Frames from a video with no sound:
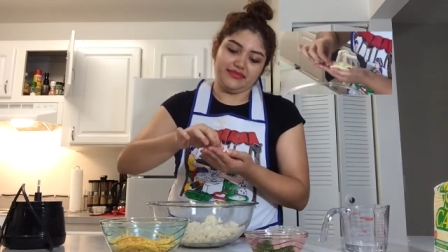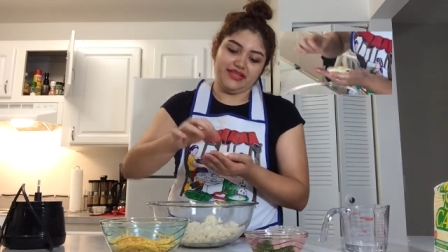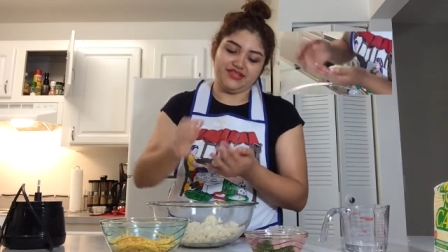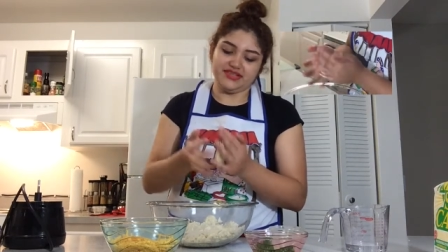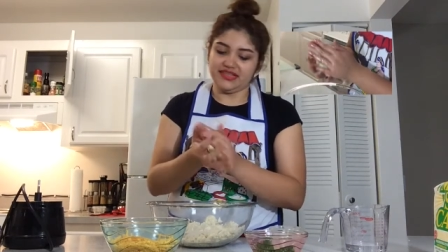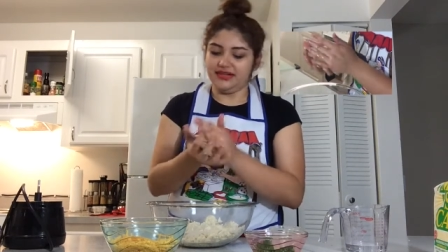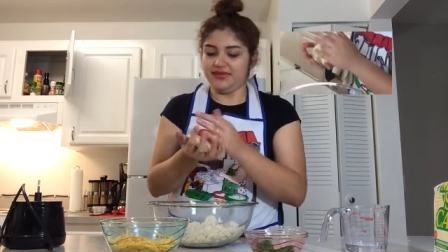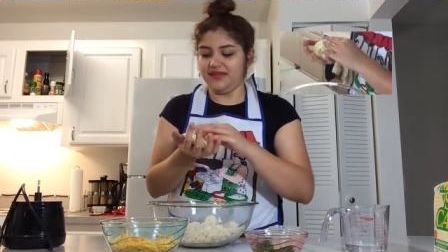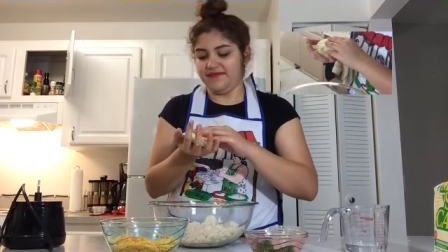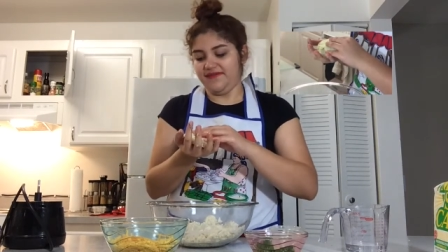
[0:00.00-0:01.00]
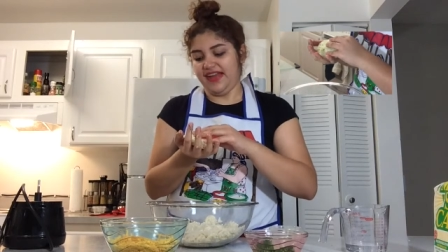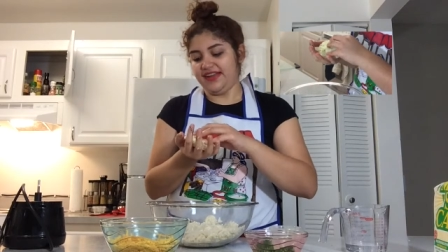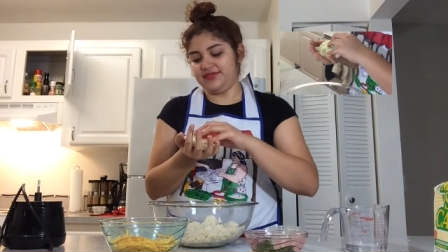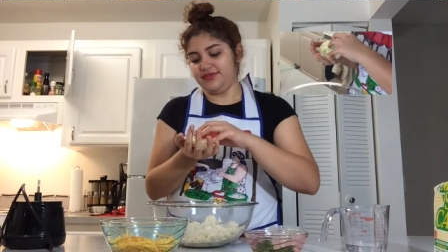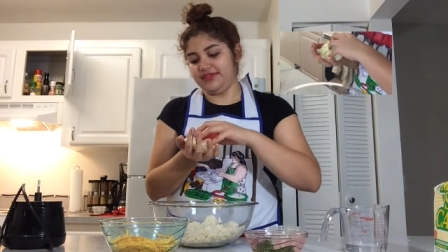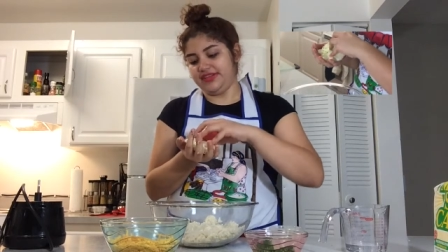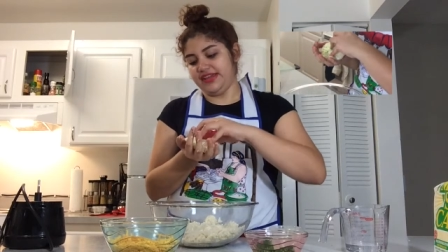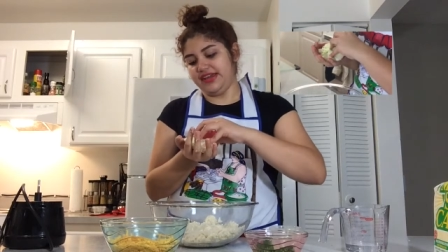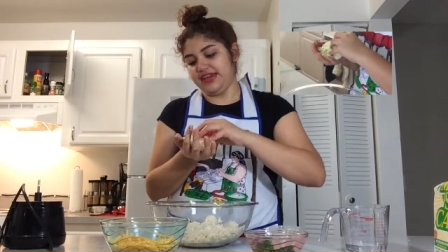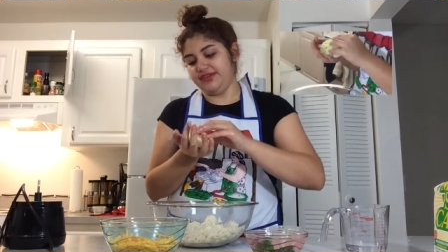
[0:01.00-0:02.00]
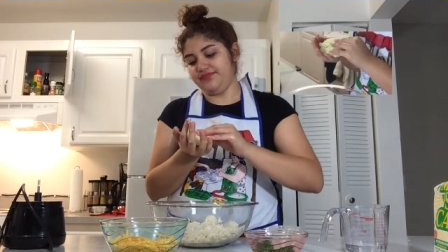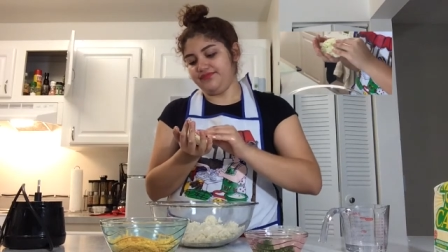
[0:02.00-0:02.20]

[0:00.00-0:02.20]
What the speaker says: It's just gonna be a fat tortilla.